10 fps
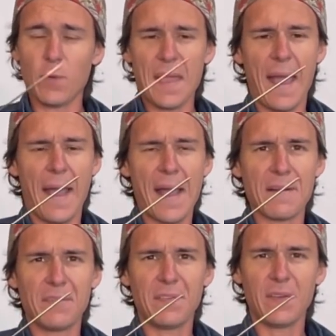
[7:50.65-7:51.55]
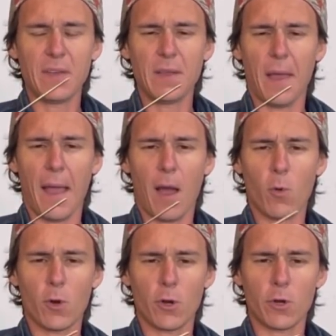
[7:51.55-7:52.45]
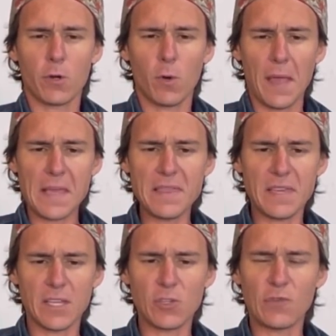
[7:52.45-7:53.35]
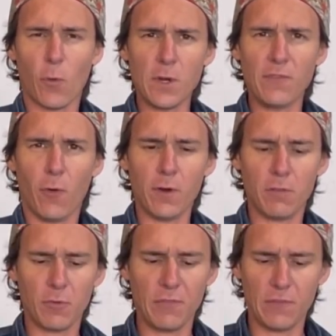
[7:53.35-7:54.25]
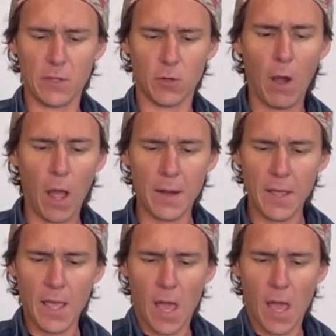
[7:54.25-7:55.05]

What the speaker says: We have our 1/8 inch 4043 filler rod.